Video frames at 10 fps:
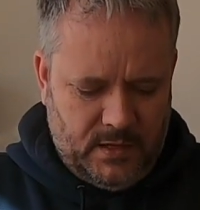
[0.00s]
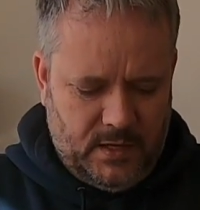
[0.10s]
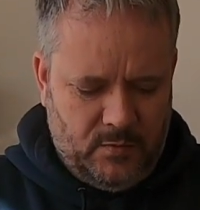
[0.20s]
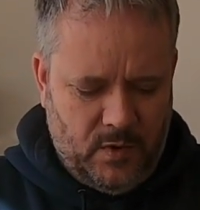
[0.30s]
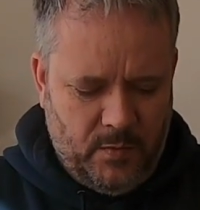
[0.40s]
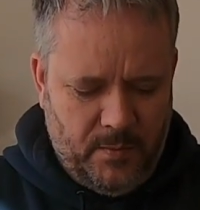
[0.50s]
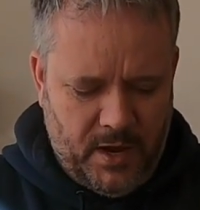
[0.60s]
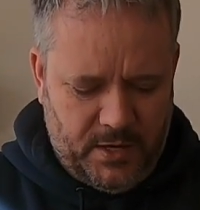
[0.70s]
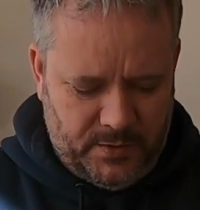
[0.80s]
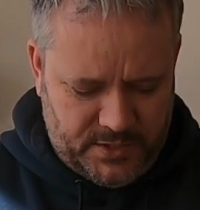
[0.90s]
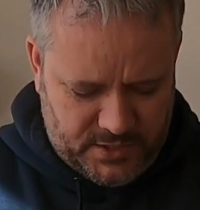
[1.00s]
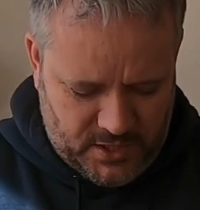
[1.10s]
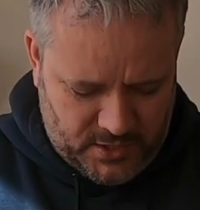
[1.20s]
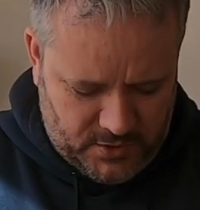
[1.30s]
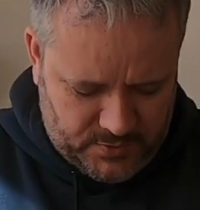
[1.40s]
and what we might do is
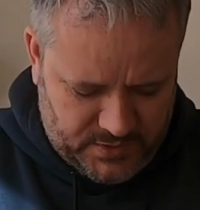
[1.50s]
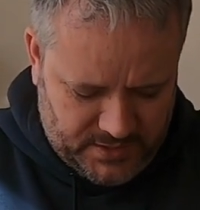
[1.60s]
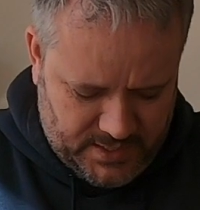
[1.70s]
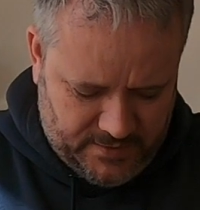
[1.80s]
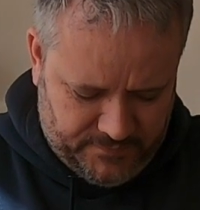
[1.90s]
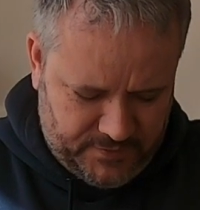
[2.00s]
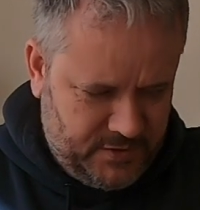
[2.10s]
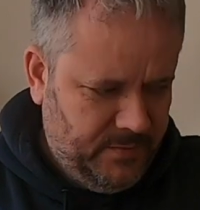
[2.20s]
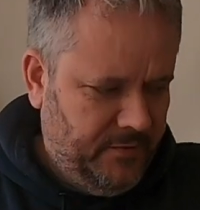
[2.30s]
start using that for some